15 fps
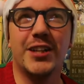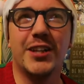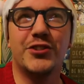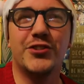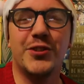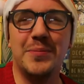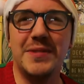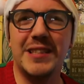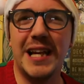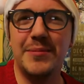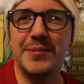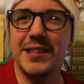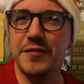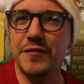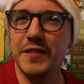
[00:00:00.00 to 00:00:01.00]

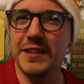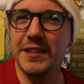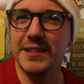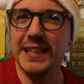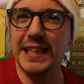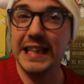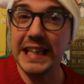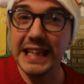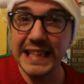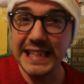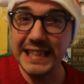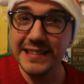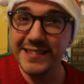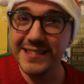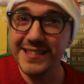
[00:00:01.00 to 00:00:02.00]
Sometimes I feel that
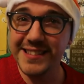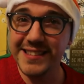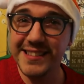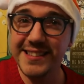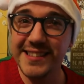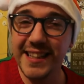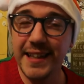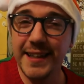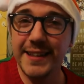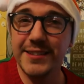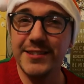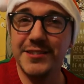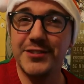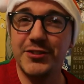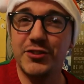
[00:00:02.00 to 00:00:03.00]
leaders
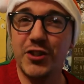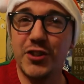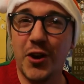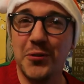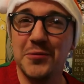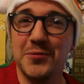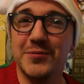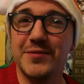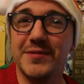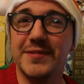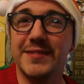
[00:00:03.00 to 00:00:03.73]
don't